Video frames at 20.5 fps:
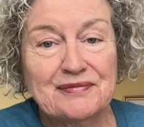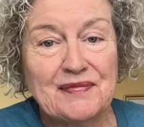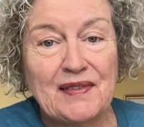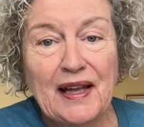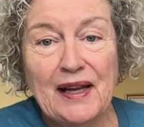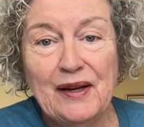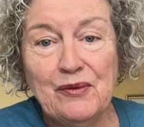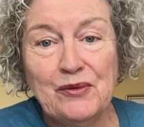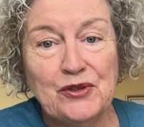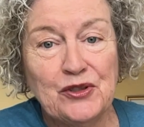
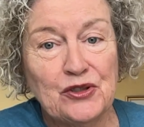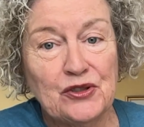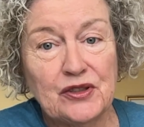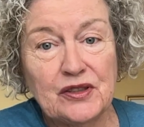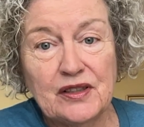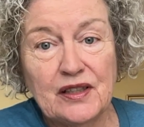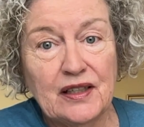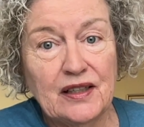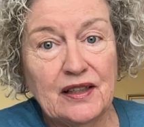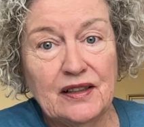he was
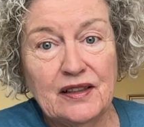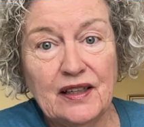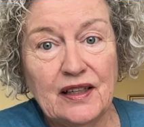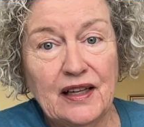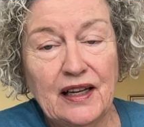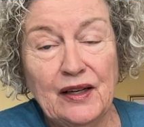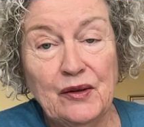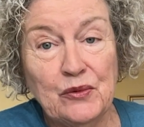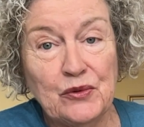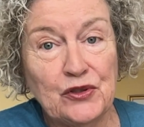
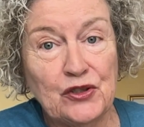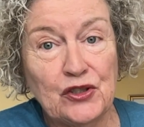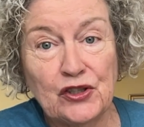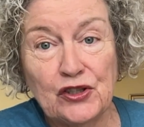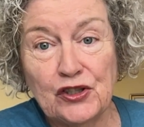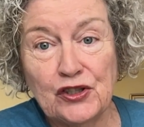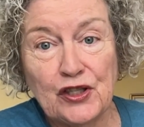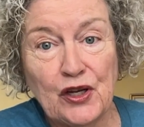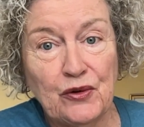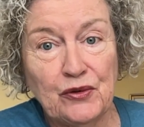
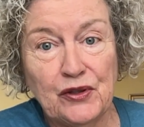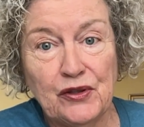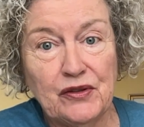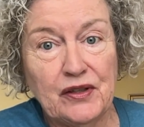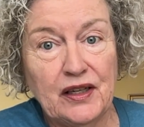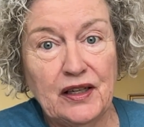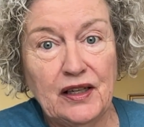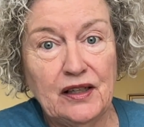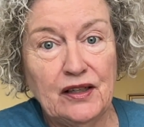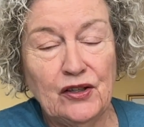just so
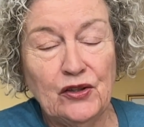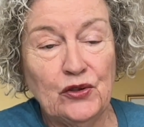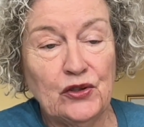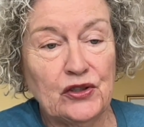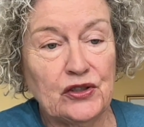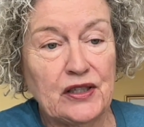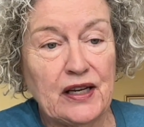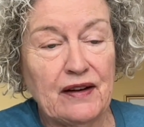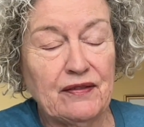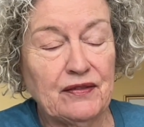unique. You
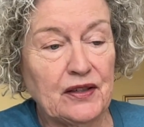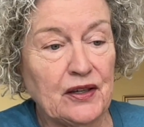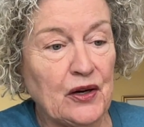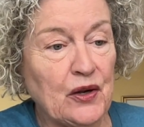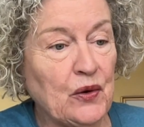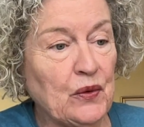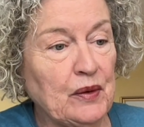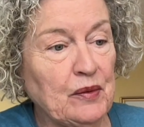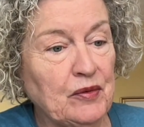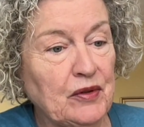just have to
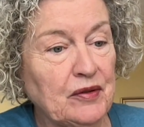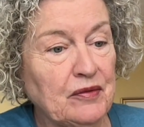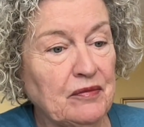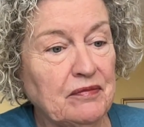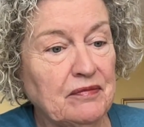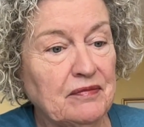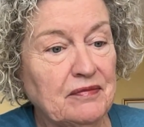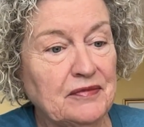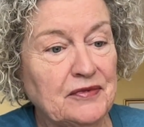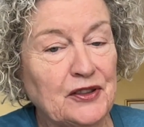know him
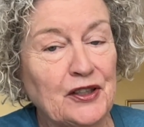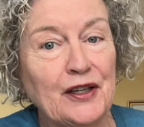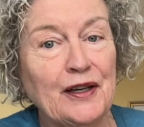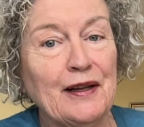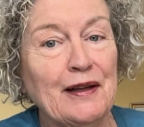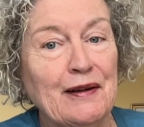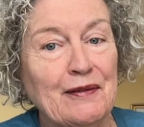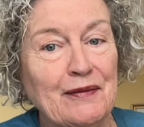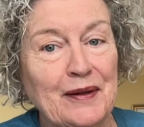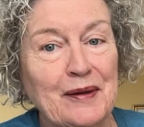to
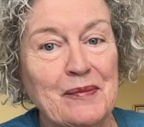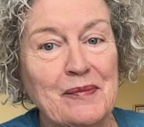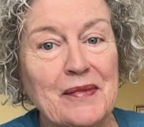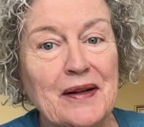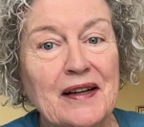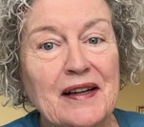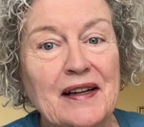love him.